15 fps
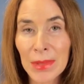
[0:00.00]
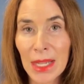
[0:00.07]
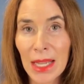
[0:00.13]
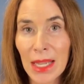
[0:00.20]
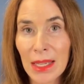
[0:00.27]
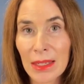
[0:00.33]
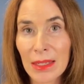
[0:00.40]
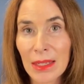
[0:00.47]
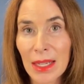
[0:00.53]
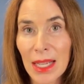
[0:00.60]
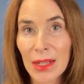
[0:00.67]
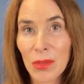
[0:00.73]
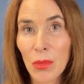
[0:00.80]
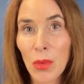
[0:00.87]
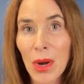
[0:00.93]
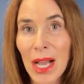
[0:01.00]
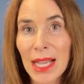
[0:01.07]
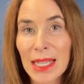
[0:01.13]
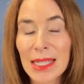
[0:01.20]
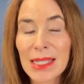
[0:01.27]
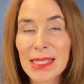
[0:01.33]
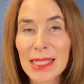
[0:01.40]
And, and why
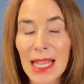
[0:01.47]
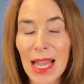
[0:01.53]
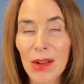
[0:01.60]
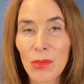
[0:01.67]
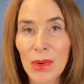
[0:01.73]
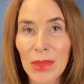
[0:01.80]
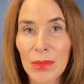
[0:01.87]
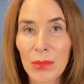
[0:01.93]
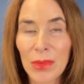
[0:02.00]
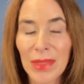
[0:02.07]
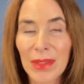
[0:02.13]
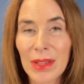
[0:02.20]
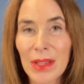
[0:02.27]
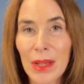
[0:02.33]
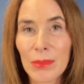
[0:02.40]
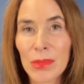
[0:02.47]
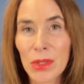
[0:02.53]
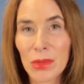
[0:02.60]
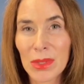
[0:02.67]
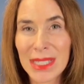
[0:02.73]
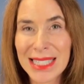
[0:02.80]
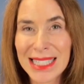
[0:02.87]
is that? When, when the gums
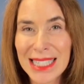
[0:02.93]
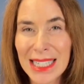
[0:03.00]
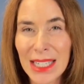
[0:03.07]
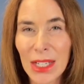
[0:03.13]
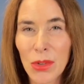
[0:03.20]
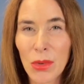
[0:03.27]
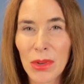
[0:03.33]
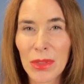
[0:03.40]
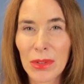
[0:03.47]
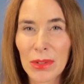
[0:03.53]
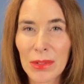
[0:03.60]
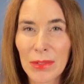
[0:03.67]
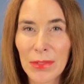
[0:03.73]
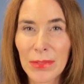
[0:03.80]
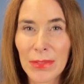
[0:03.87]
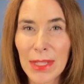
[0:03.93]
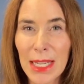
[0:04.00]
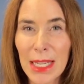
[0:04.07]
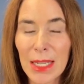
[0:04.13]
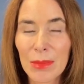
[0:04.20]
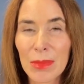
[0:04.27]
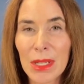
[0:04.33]
are receding or they're
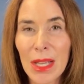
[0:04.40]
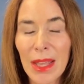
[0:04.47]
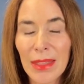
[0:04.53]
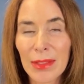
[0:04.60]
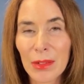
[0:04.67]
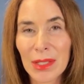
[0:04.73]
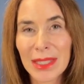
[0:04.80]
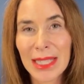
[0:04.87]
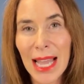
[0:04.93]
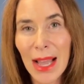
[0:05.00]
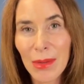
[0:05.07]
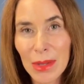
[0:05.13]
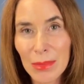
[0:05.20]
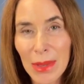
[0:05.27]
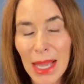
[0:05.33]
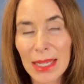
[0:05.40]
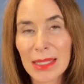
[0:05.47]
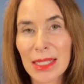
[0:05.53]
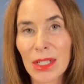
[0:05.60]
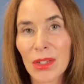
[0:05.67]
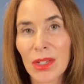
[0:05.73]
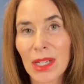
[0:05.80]
inflamed, they're allowing
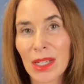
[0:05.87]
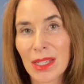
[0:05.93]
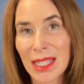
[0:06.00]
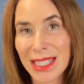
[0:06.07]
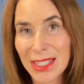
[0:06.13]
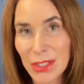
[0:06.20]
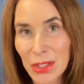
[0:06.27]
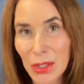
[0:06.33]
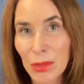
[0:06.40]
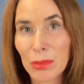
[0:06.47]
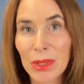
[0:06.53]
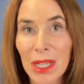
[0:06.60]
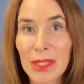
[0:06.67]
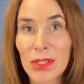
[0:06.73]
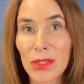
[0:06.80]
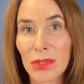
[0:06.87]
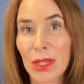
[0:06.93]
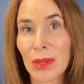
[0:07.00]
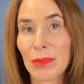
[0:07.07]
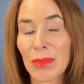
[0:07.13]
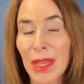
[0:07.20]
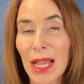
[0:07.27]
bacteria into your
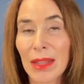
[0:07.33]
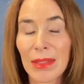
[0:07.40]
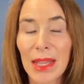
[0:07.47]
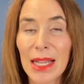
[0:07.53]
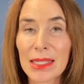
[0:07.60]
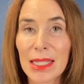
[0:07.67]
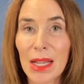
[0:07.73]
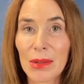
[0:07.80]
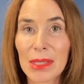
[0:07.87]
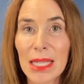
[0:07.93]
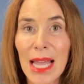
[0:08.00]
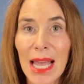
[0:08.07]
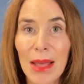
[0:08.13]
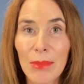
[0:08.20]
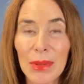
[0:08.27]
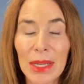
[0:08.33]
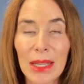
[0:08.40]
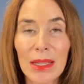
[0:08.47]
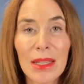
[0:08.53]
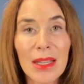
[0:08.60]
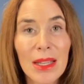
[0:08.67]
bloodstream. That, that's how it's happening.